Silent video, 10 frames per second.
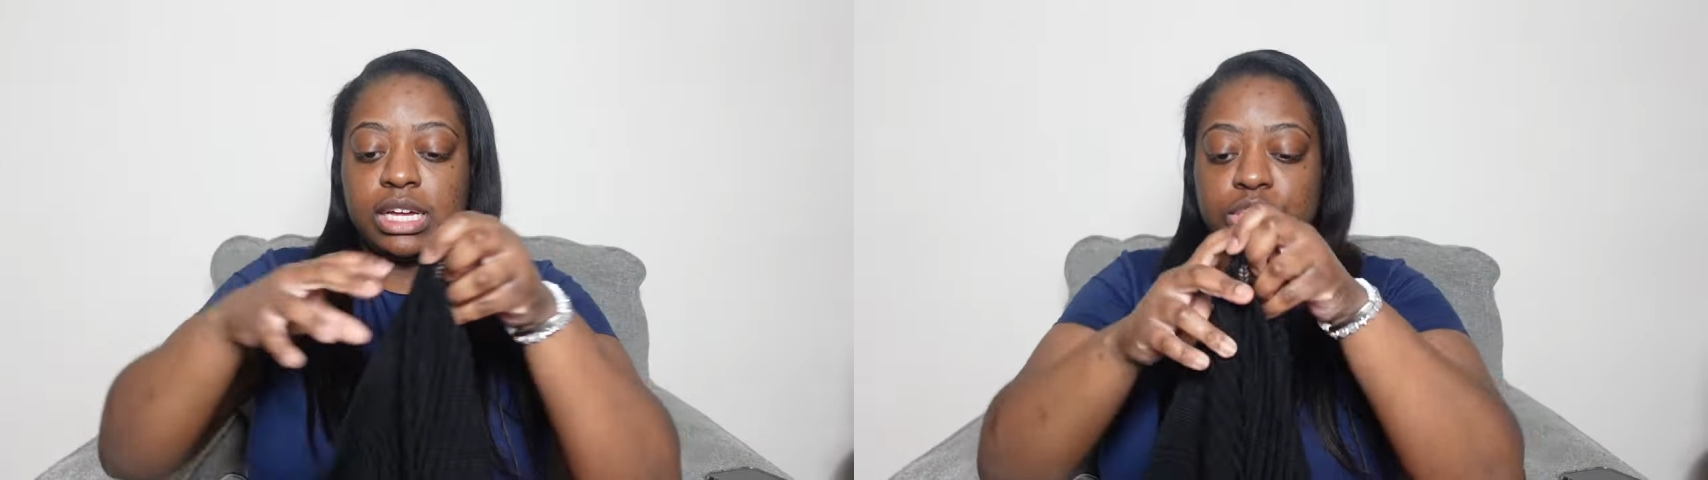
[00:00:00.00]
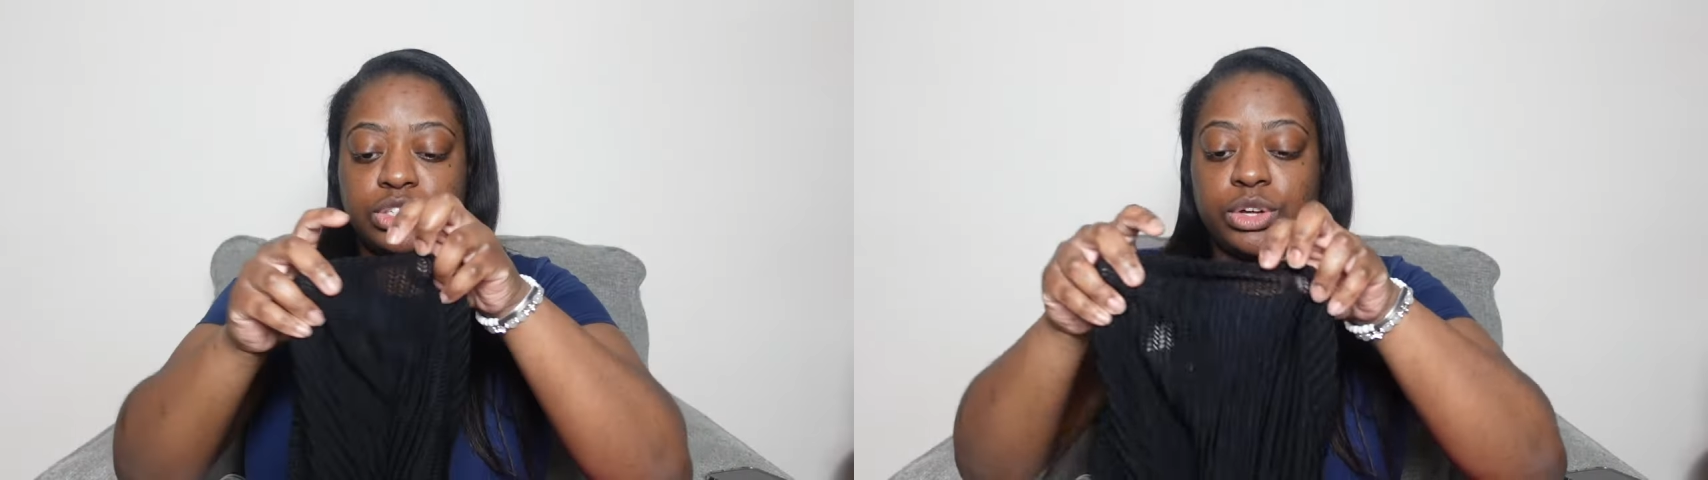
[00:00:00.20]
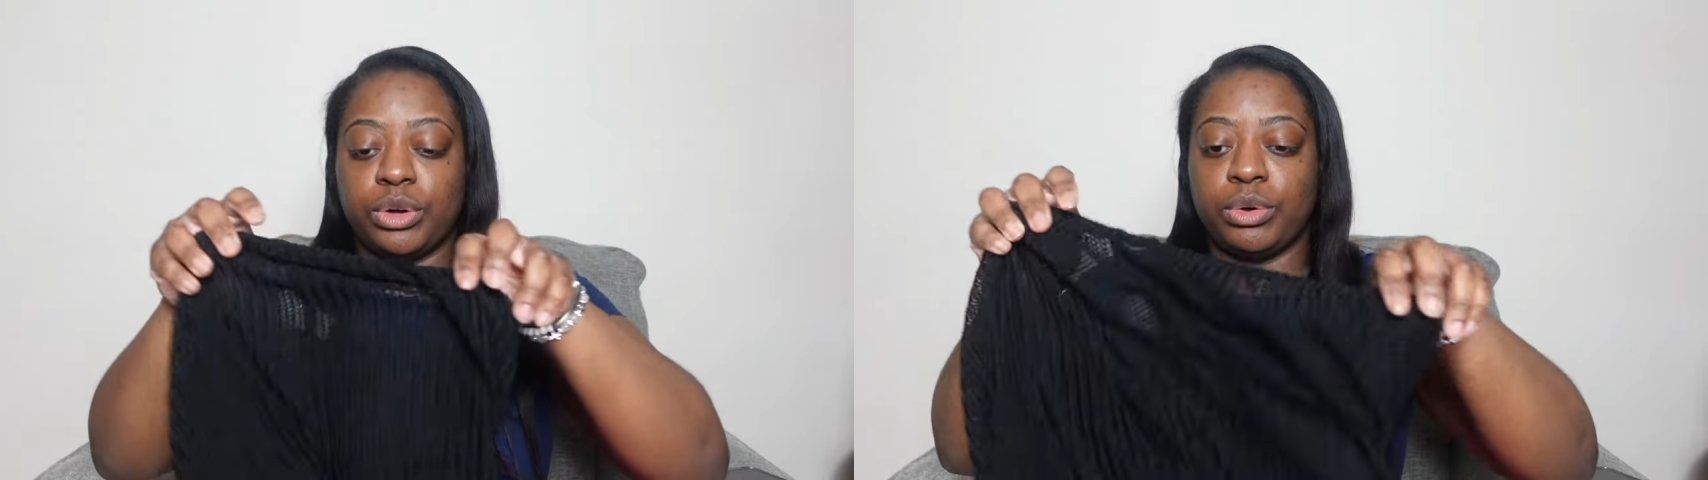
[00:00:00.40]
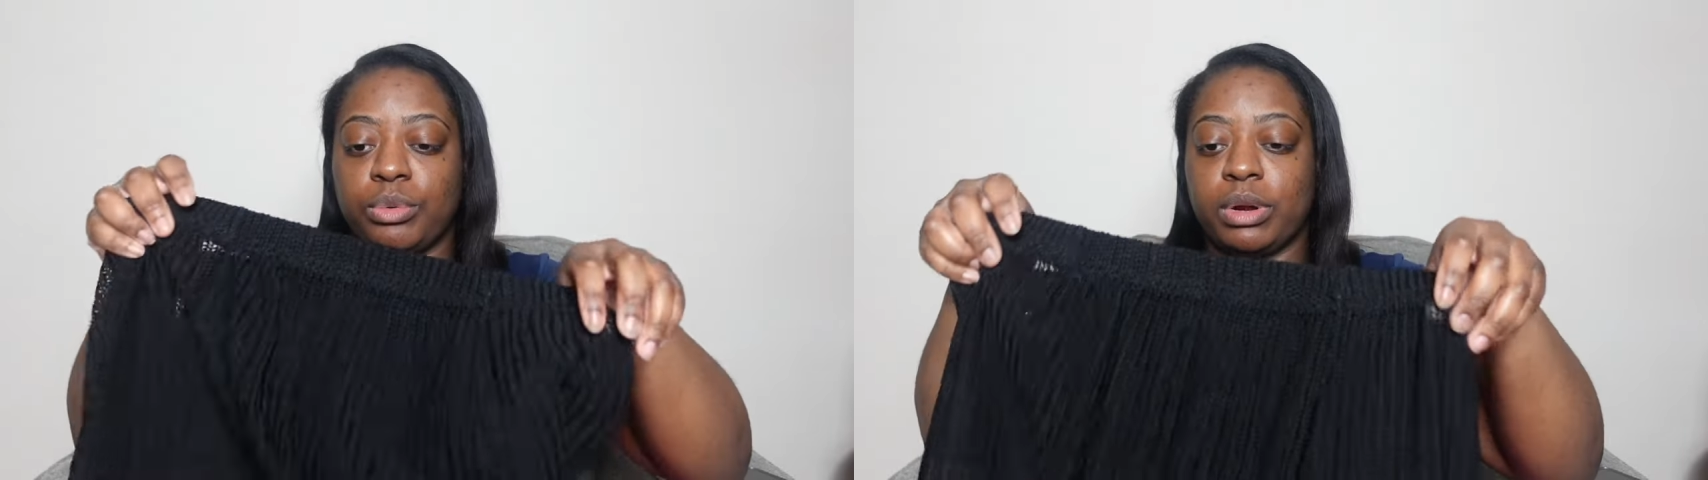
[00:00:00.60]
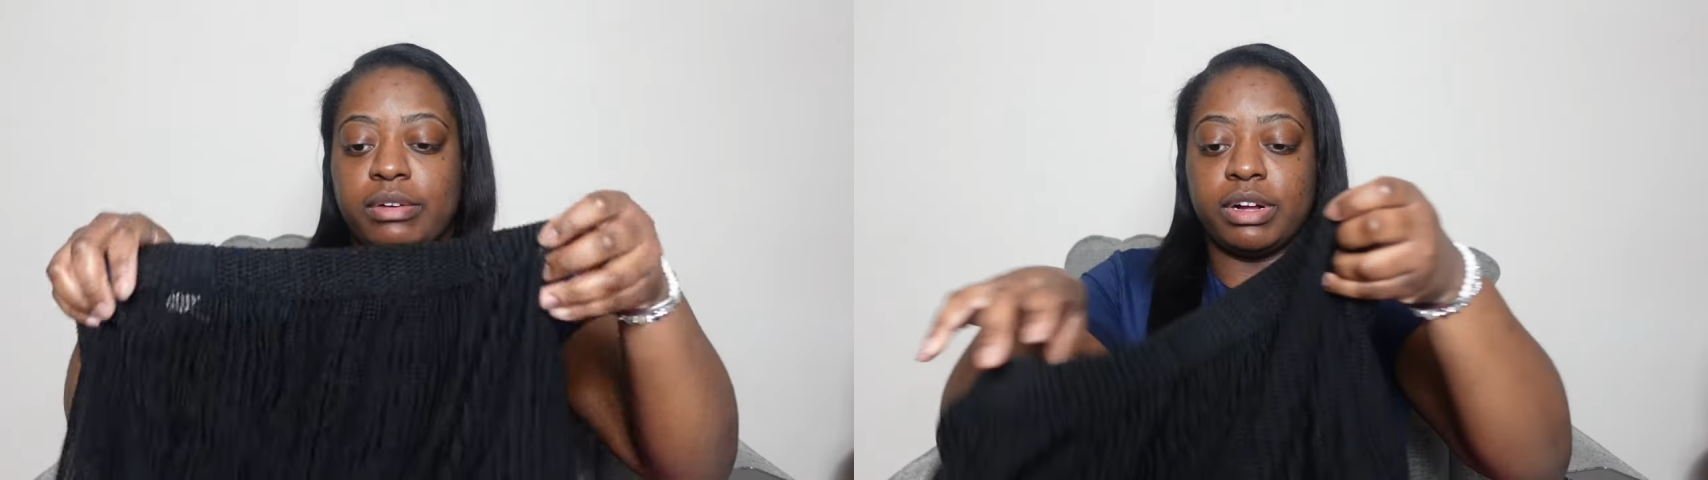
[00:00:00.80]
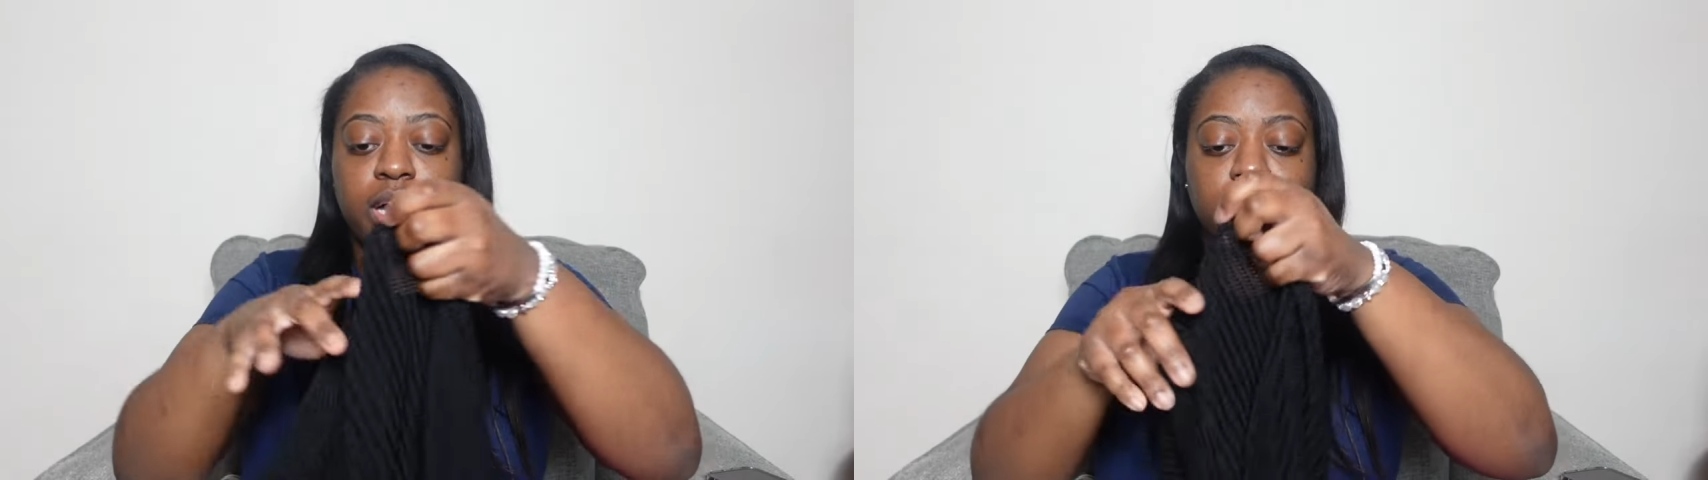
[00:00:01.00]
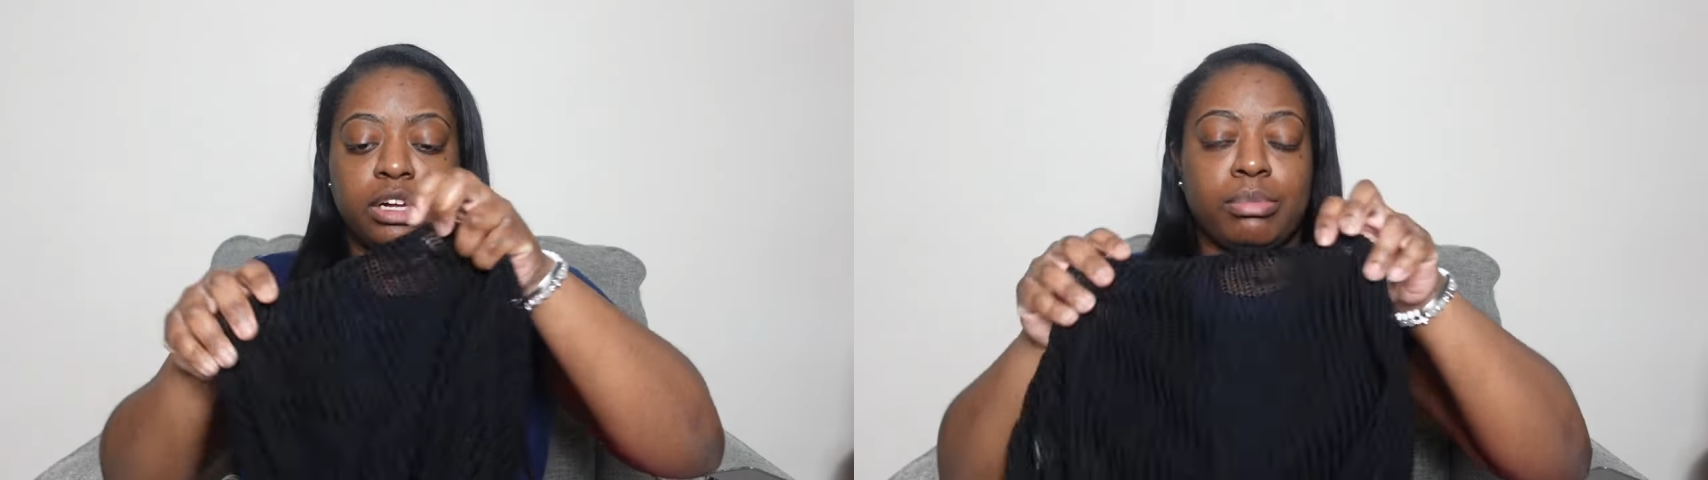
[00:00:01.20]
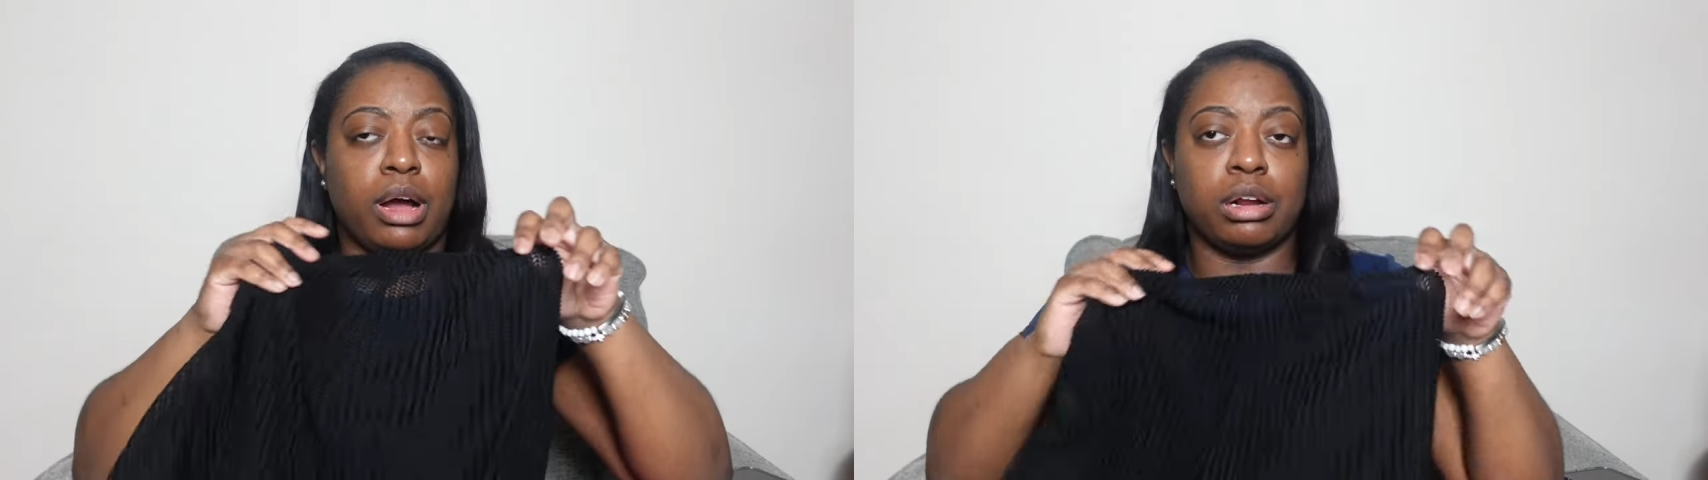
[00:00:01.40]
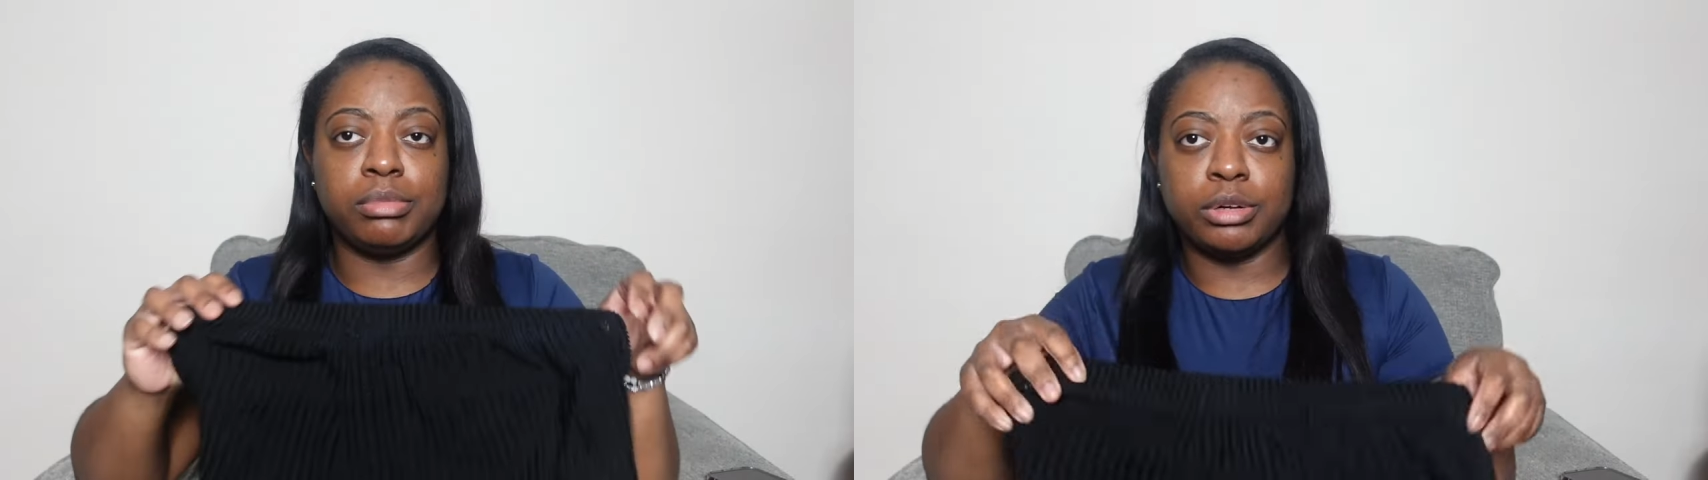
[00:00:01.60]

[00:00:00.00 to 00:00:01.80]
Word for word: So whatever color bottom